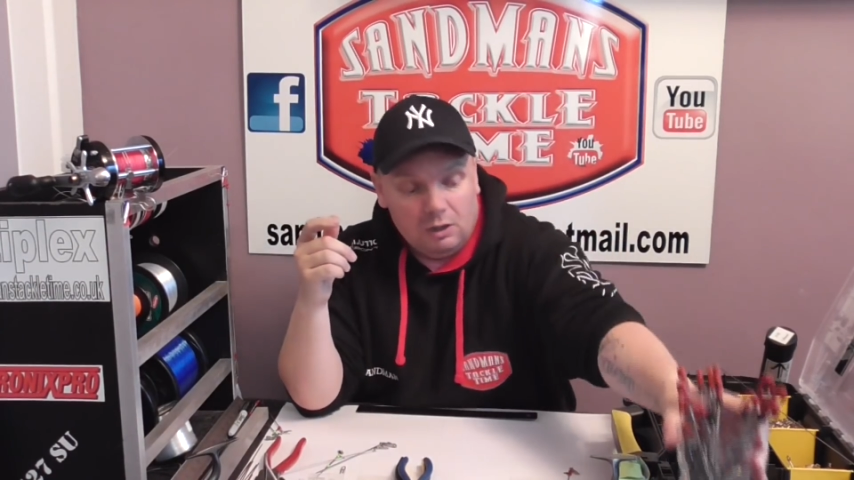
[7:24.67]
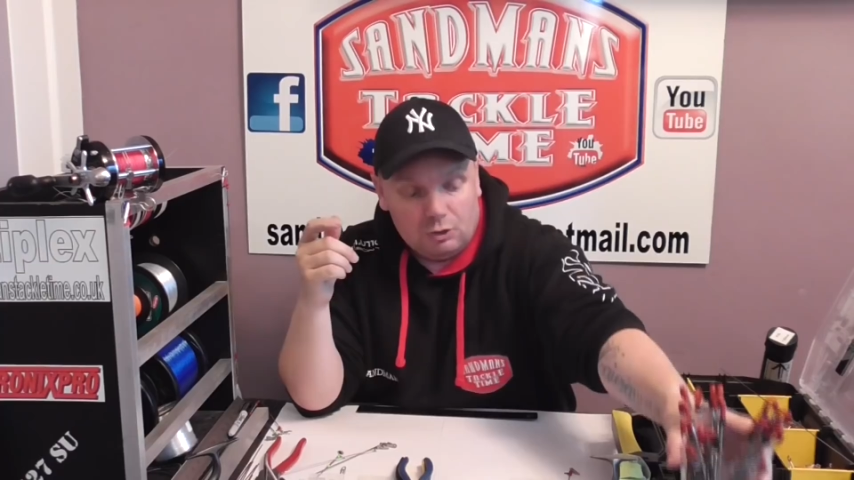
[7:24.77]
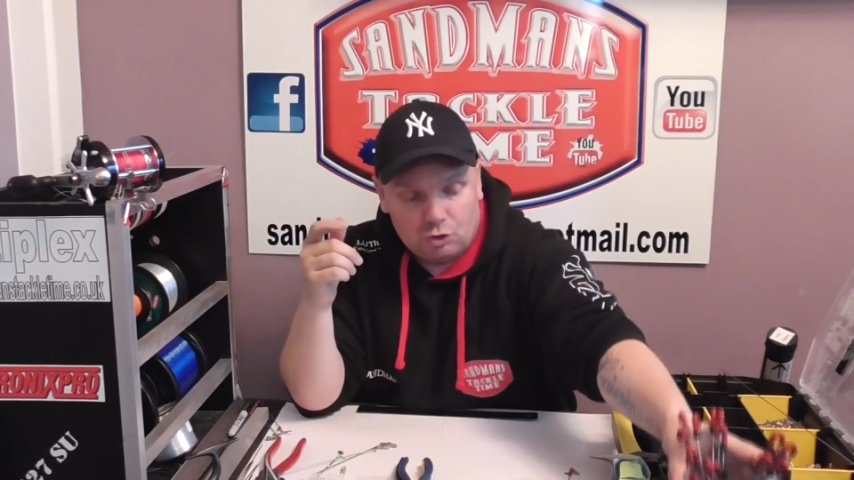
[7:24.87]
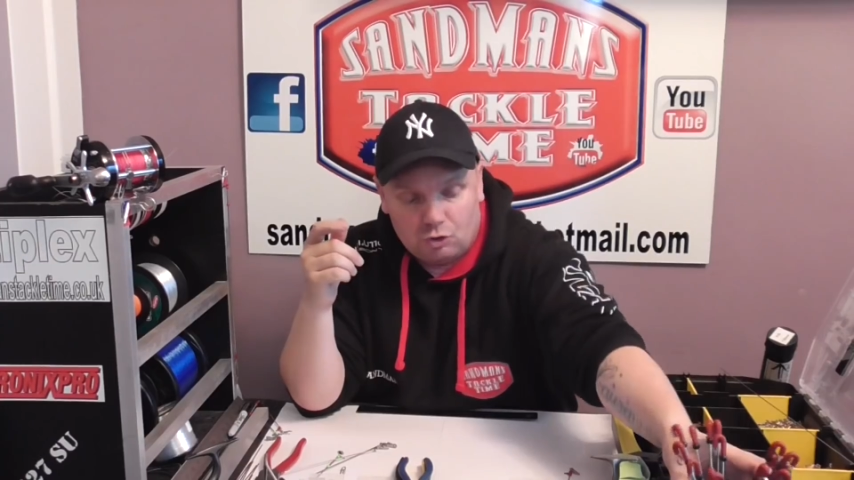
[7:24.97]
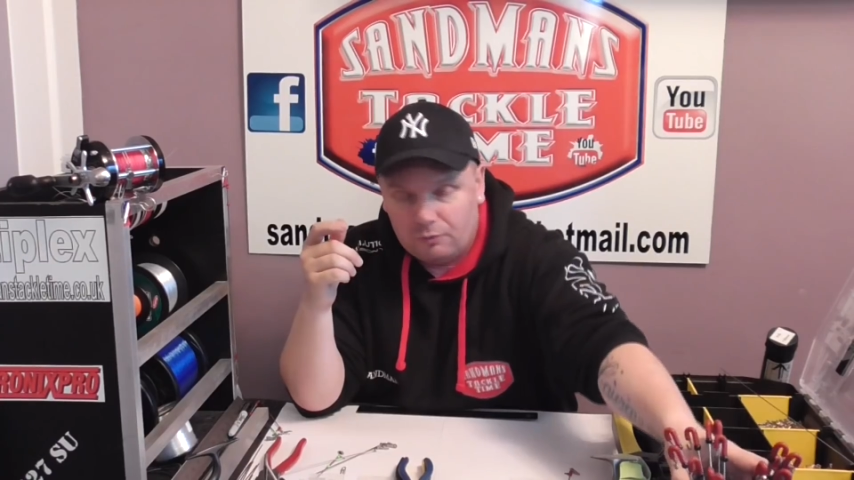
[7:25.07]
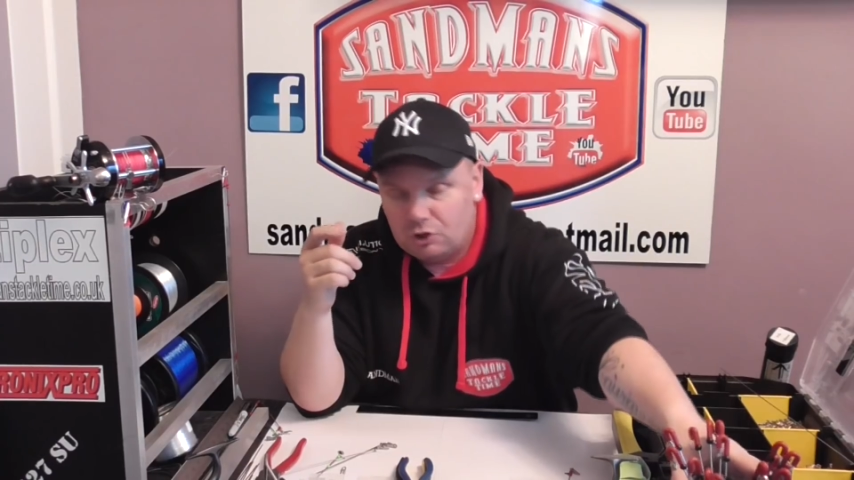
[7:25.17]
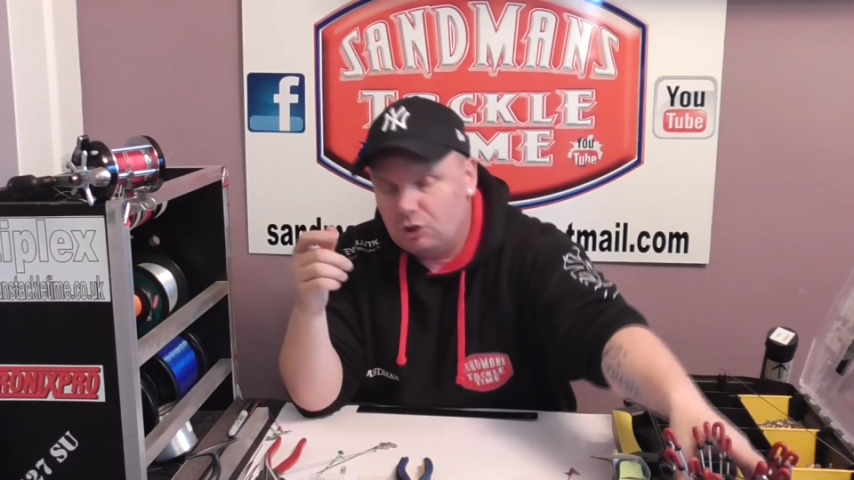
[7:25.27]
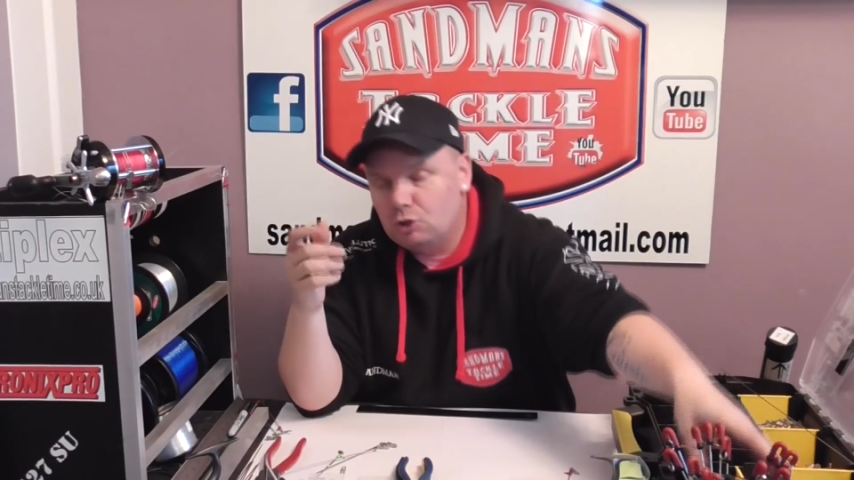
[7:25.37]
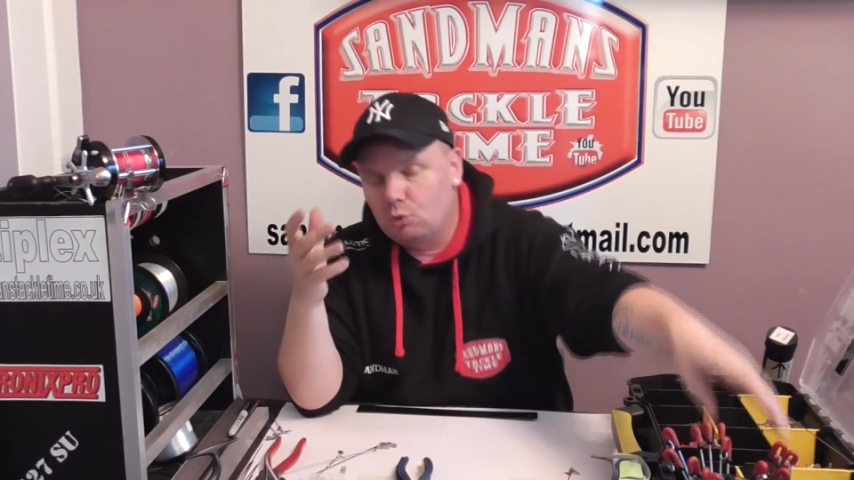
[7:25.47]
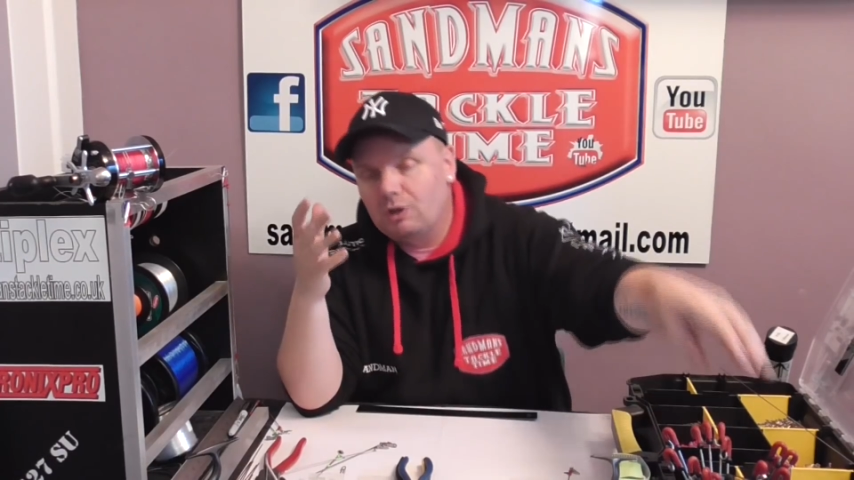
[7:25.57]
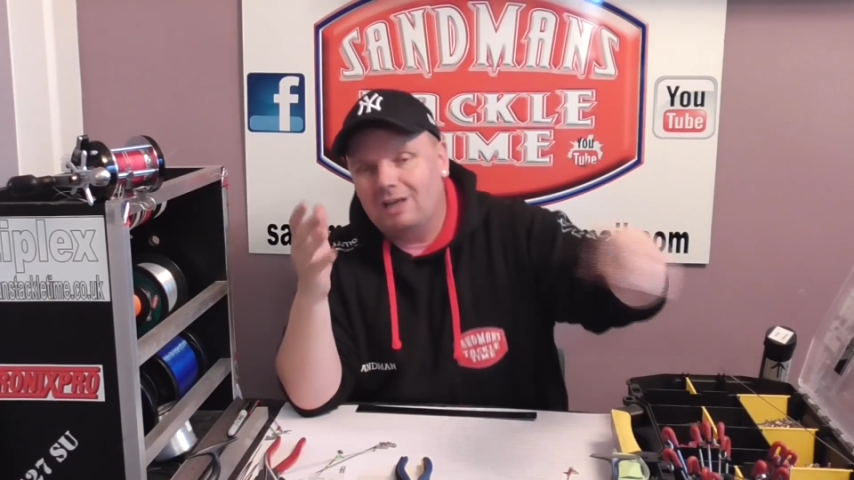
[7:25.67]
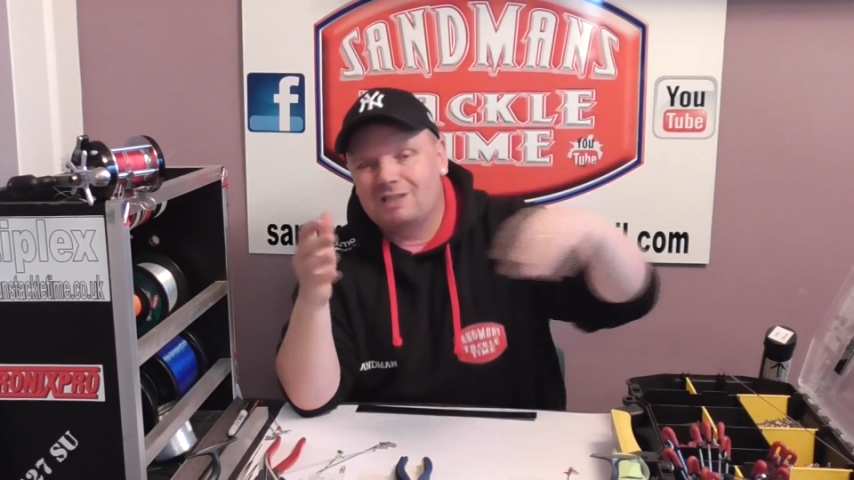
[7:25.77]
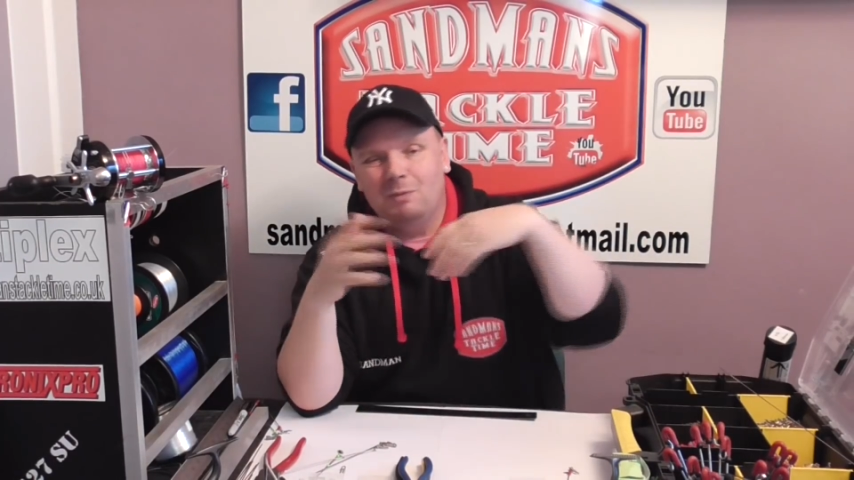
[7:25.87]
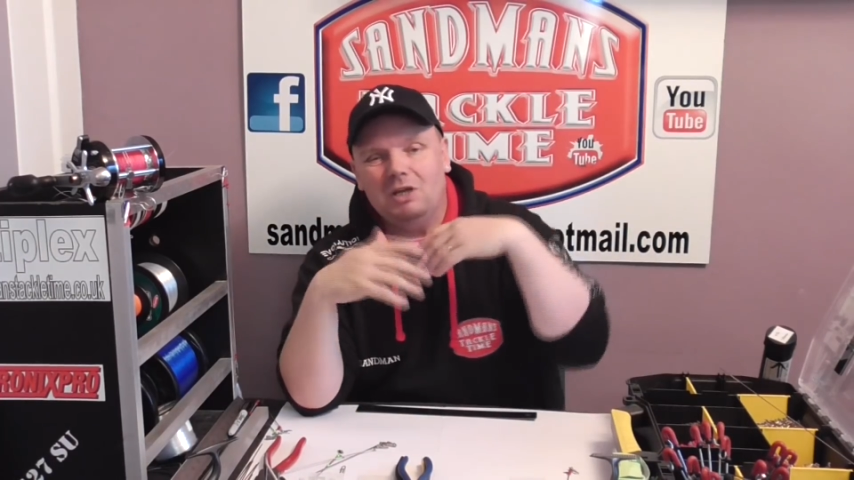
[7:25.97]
And just obviously you don't get as